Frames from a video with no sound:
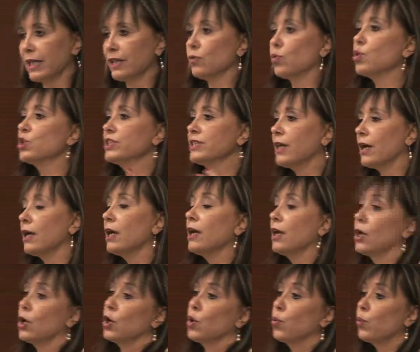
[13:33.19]
That was that
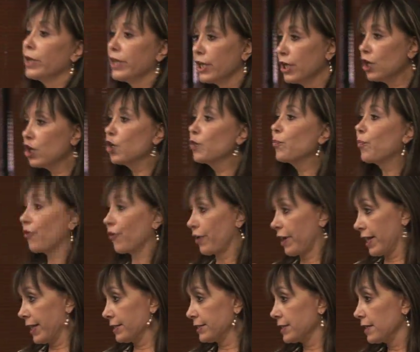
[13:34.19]
we
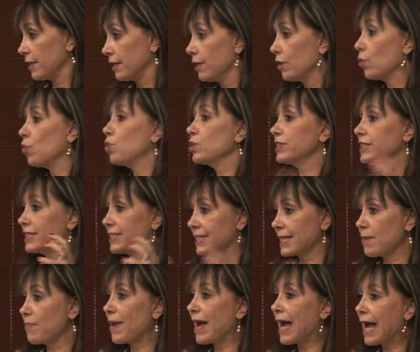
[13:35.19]
incorporate what
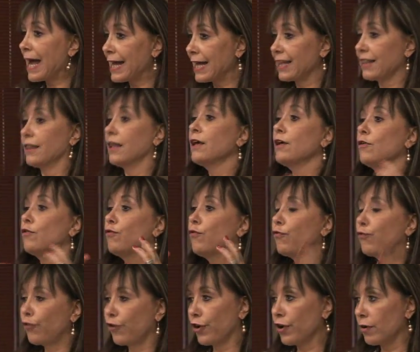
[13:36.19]
SEPA had
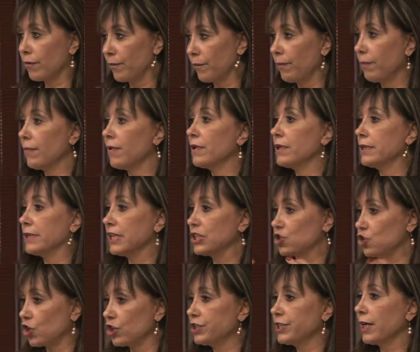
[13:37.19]
from the
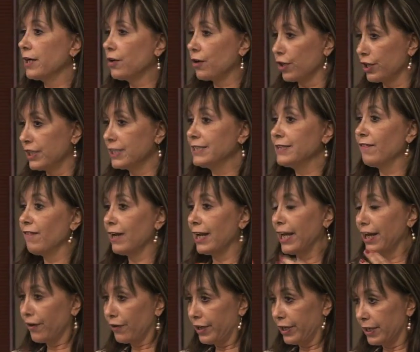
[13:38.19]
social cognitive
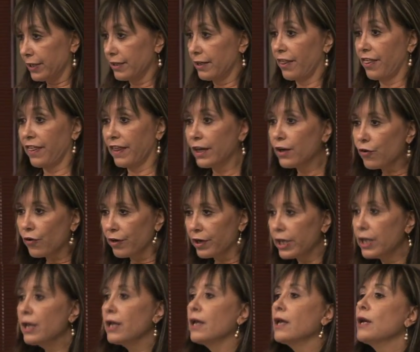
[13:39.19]
learning
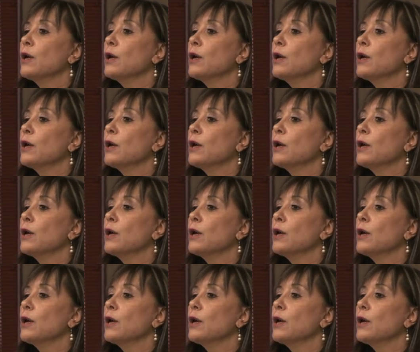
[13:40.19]
theory